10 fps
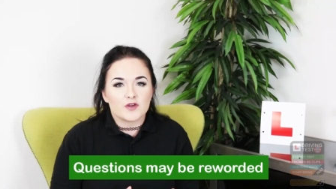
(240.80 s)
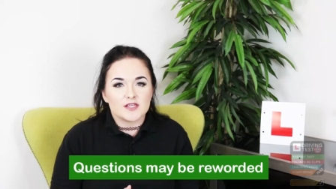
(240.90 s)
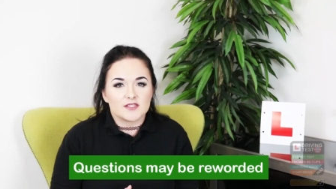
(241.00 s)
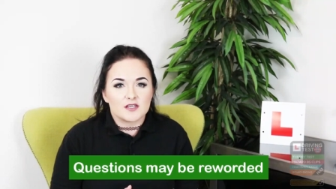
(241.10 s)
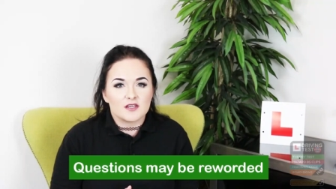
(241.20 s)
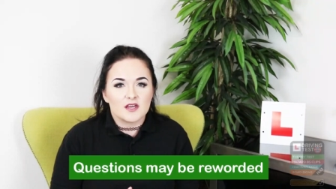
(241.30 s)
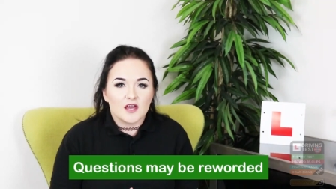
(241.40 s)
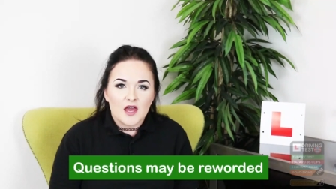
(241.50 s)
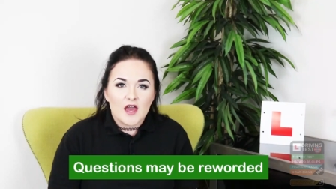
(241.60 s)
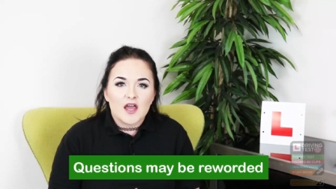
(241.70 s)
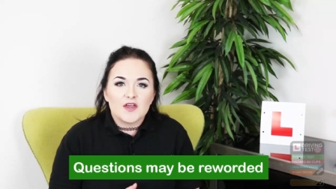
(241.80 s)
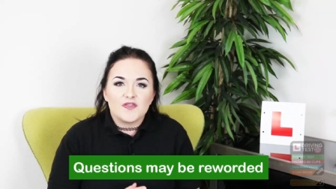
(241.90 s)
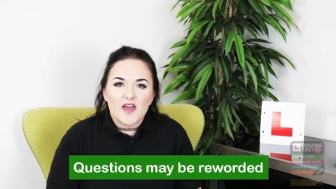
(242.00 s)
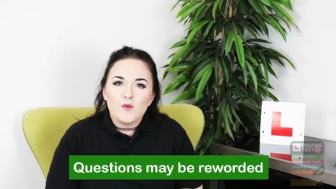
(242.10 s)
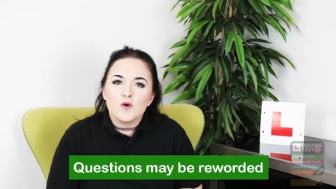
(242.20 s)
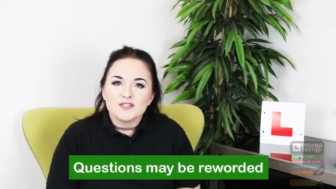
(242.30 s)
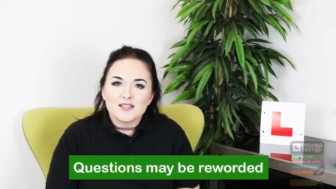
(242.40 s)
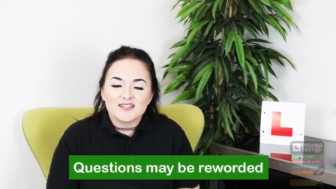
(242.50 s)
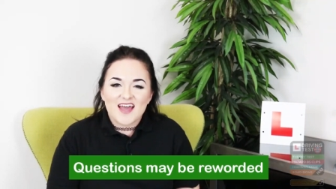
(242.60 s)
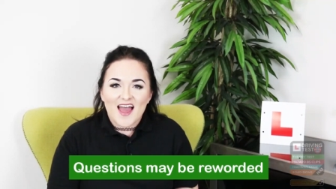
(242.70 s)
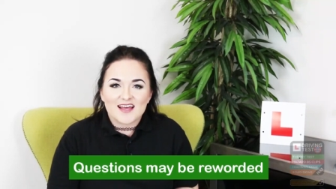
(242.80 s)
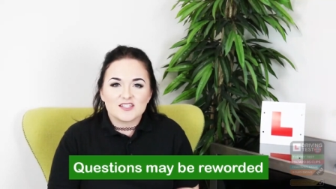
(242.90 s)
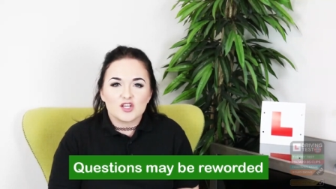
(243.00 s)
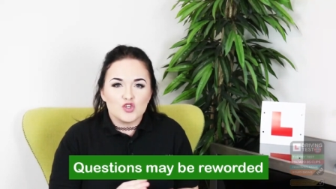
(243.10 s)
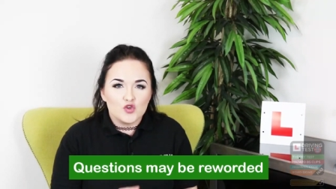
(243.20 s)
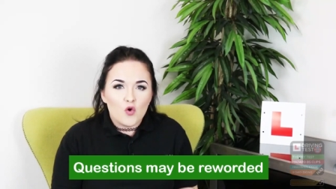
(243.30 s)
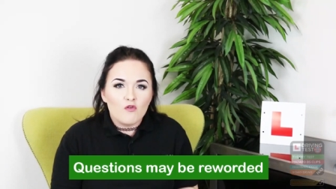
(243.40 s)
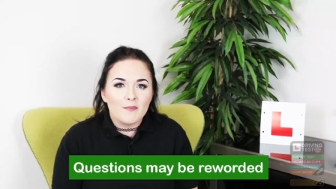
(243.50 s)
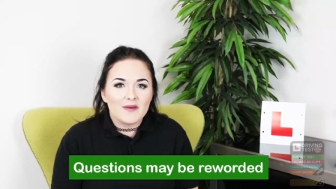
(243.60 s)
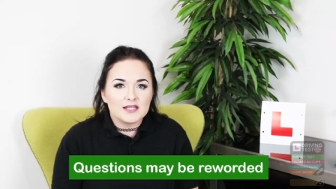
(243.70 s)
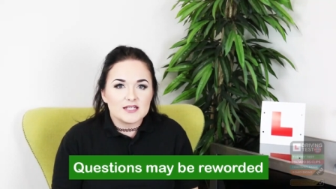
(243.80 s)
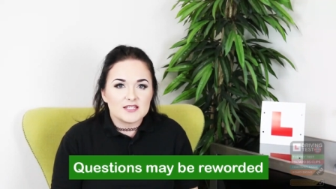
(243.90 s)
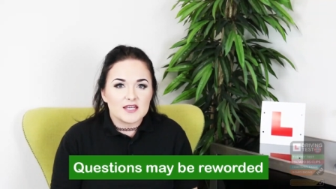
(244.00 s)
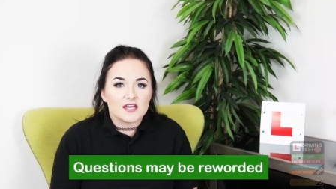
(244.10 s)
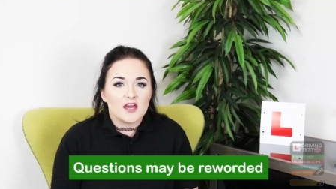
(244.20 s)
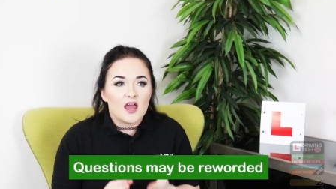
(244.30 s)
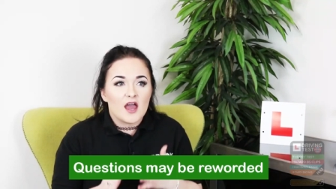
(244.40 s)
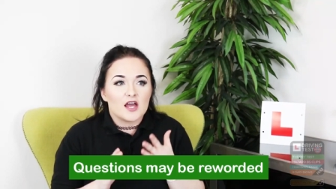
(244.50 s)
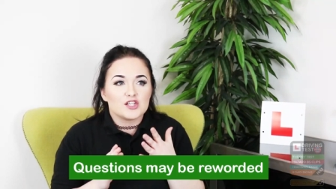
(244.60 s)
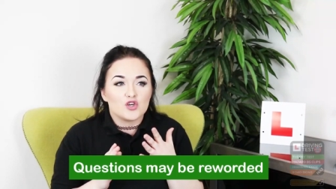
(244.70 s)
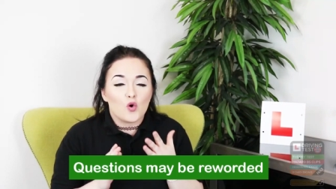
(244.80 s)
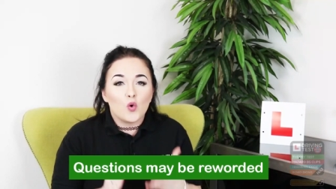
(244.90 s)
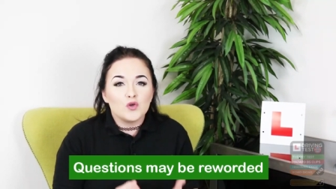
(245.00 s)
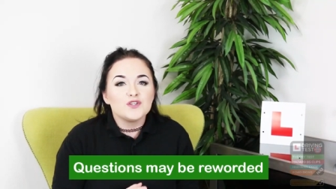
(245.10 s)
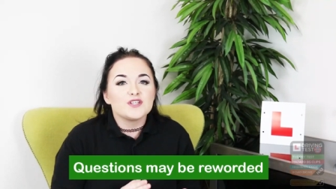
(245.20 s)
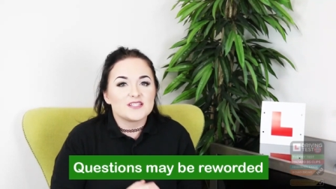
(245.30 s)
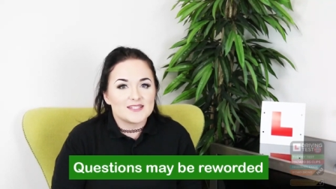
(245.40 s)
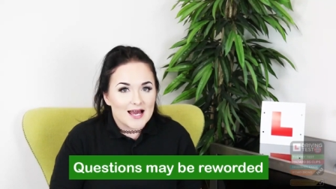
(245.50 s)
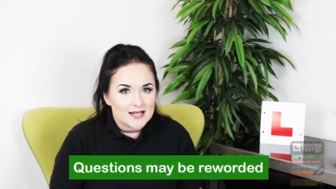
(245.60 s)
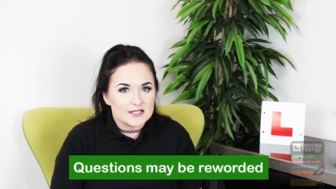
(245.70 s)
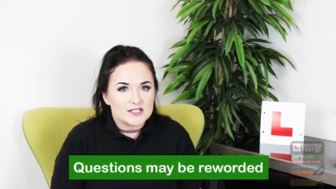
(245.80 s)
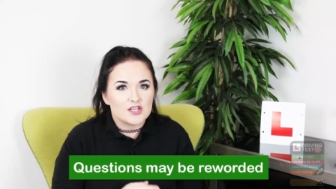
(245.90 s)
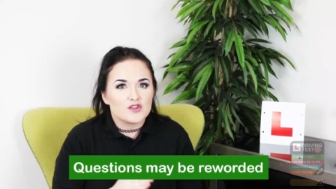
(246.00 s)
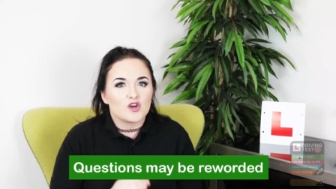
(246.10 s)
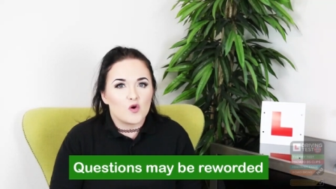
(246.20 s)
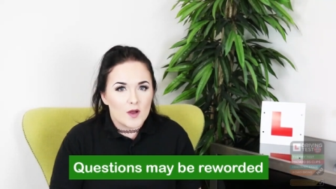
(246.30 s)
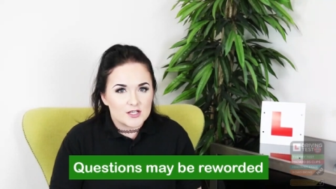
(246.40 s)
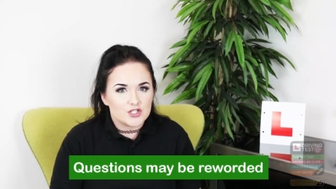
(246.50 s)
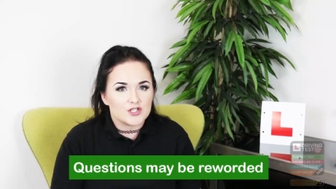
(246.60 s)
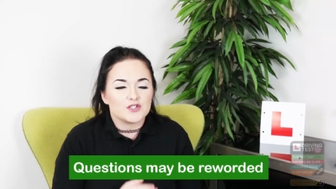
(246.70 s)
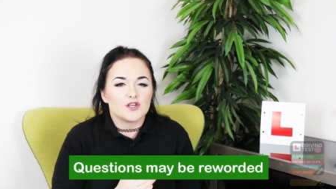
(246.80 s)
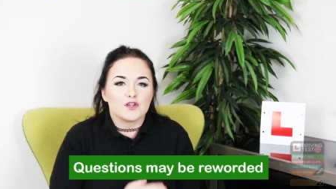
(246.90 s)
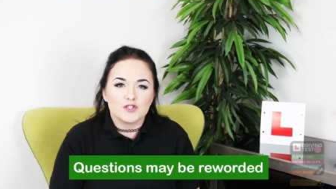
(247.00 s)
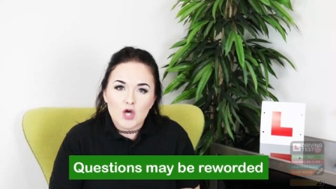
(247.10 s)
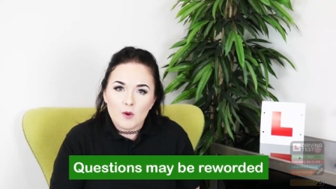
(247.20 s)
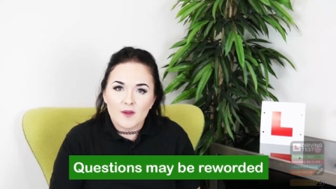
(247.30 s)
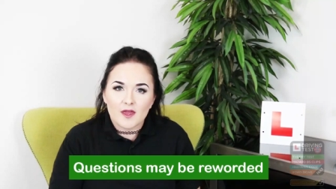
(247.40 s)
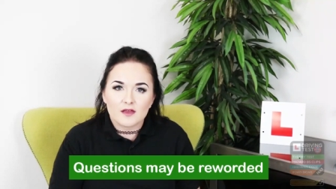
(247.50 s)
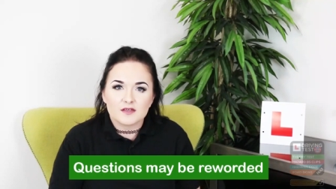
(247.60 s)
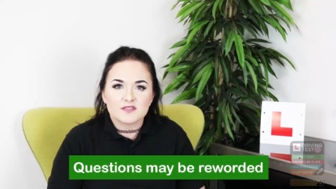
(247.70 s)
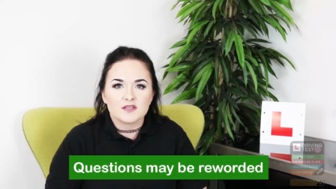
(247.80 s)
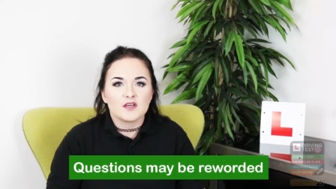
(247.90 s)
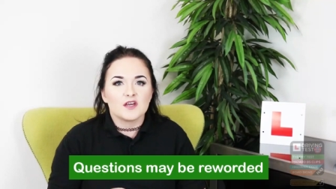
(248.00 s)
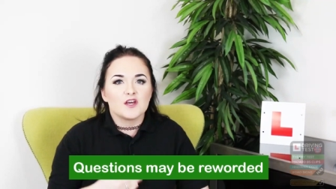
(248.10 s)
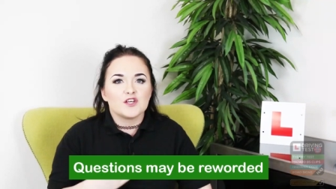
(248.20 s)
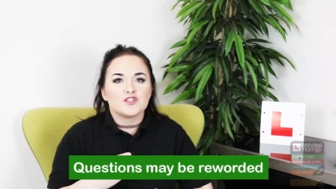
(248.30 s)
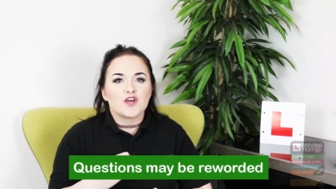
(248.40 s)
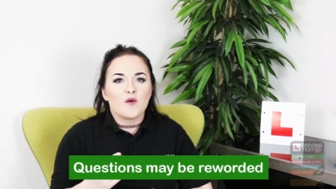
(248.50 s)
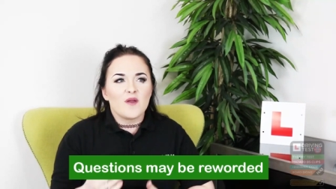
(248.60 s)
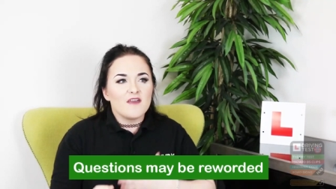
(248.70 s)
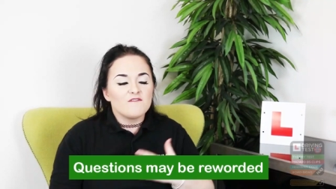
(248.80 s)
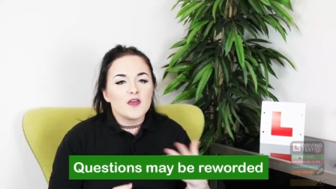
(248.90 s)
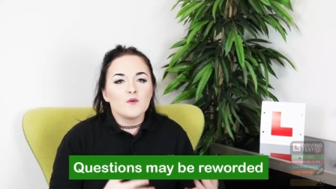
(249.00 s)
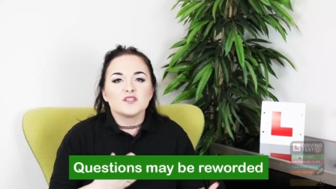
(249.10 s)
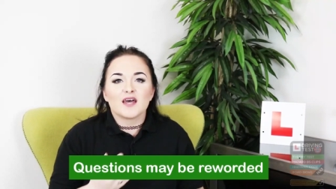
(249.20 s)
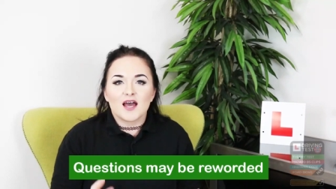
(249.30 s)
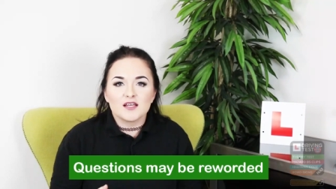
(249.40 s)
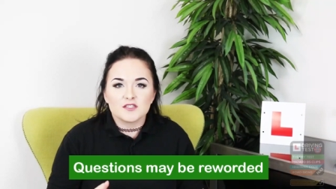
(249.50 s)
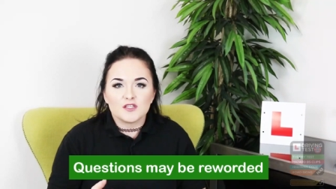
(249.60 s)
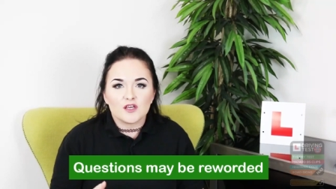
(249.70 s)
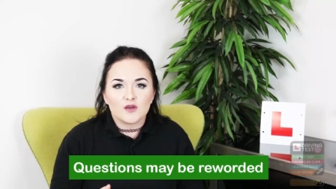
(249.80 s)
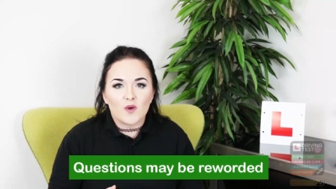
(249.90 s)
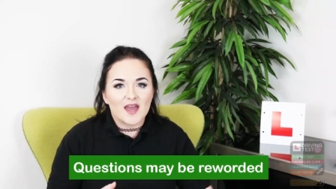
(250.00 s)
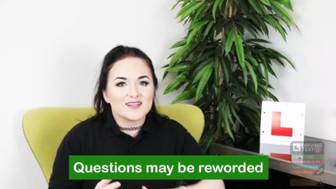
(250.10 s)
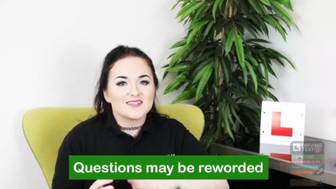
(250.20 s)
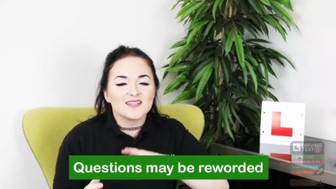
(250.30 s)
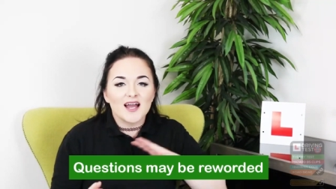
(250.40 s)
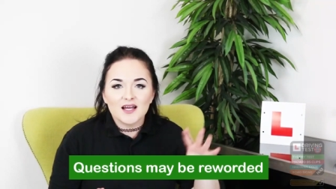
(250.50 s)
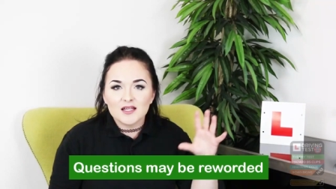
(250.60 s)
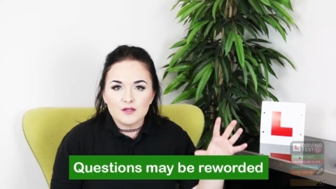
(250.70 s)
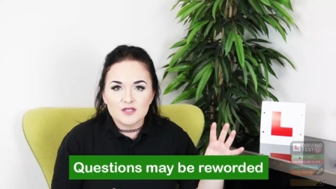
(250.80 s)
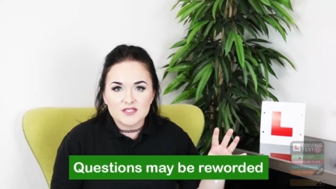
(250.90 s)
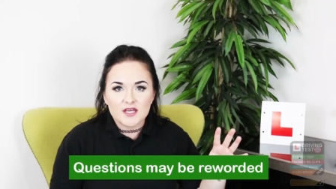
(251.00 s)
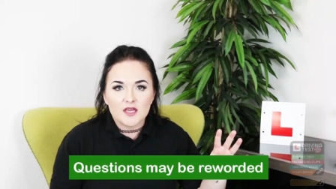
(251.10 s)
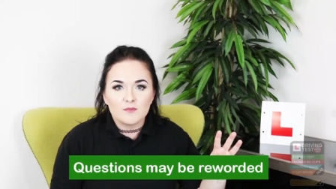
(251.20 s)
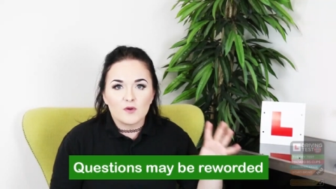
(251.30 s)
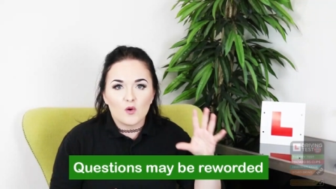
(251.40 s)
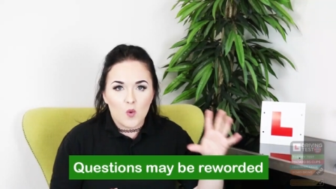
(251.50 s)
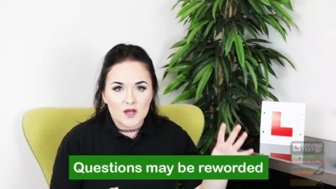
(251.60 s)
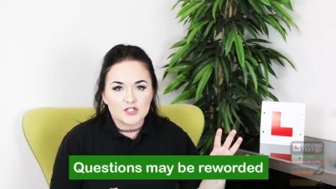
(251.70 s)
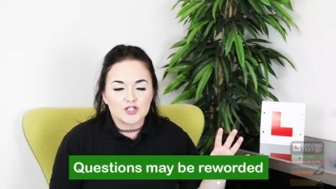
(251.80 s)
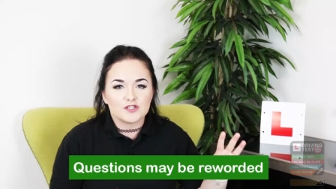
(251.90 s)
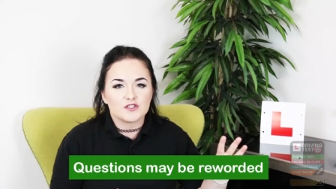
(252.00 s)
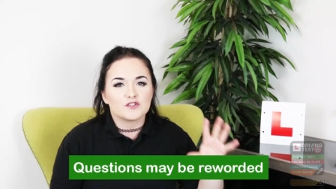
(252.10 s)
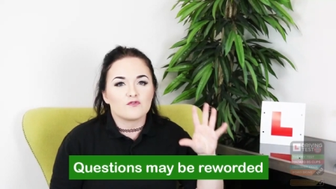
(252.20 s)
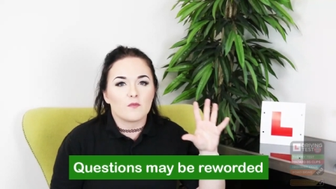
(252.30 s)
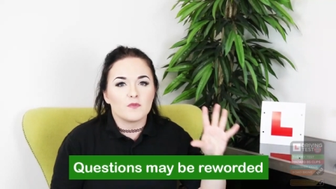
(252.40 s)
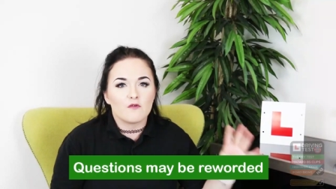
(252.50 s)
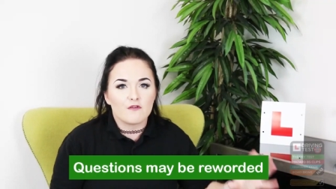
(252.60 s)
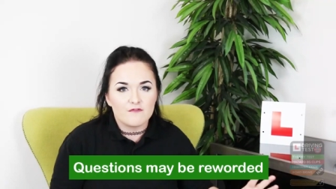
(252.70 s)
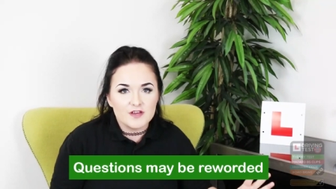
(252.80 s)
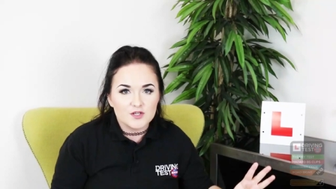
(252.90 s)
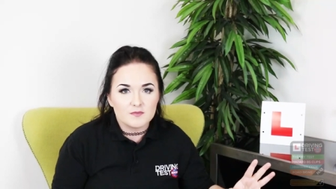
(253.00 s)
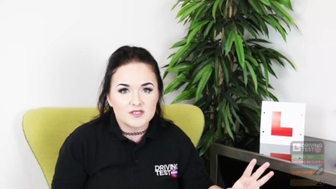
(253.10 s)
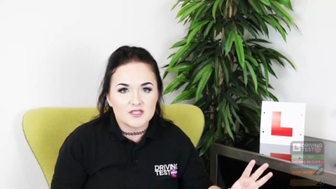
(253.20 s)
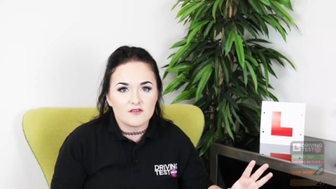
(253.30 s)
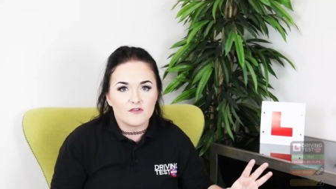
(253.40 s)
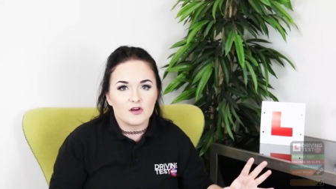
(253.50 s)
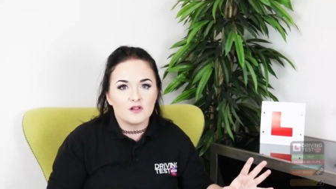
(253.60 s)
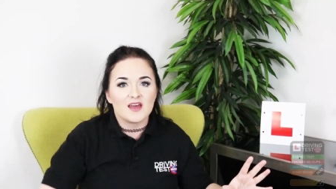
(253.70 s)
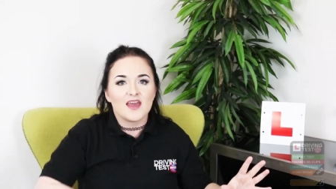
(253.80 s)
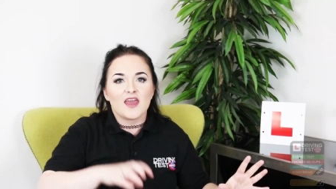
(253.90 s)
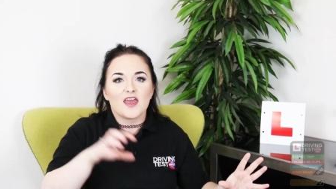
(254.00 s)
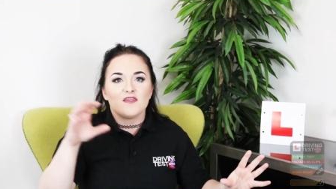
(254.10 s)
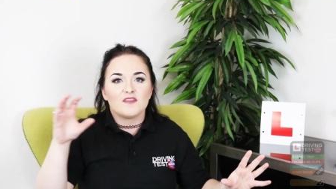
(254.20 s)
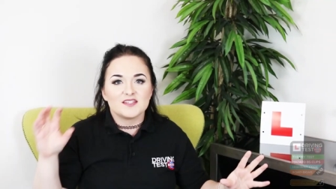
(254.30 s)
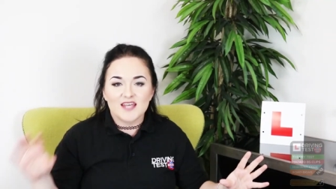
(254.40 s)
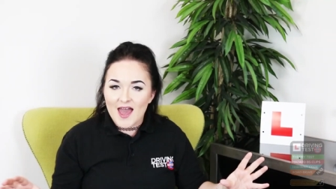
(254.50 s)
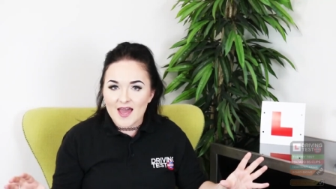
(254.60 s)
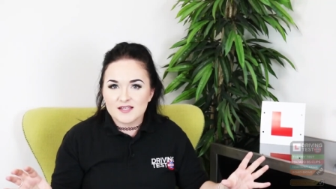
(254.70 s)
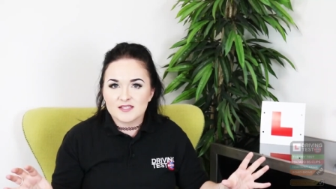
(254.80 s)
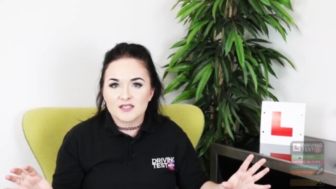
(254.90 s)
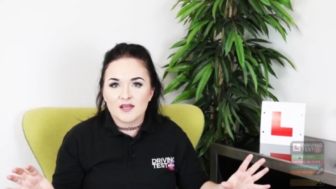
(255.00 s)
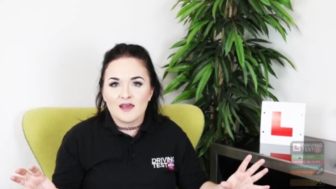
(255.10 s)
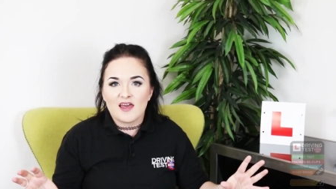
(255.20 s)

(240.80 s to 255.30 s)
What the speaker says: reason. They want to test your ability to understand the questions and the topics. So if they were to ask you exactly the same questions from the revision material in the test,